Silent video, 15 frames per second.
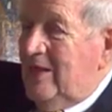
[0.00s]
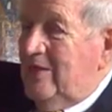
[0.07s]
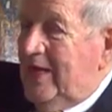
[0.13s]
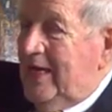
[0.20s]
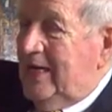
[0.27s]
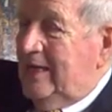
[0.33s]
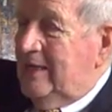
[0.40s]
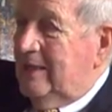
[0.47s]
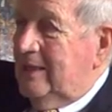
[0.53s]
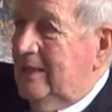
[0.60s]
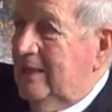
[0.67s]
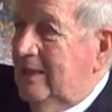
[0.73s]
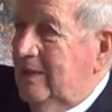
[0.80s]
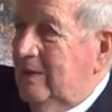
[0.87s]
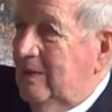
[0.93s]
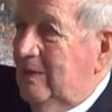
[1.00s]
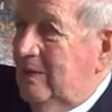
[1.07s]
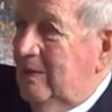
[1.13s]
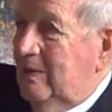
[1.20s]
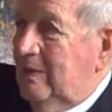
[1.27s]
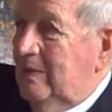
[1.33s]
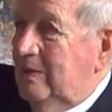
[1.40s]
Then
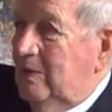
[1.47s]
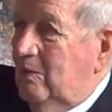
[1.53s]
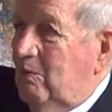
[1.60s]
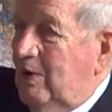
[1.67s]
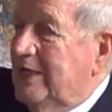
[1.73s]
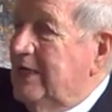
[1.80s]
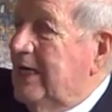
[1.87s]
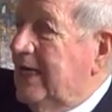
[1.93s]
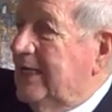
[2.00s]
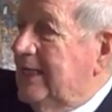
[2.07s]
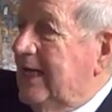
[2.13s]
you know, Wendy and I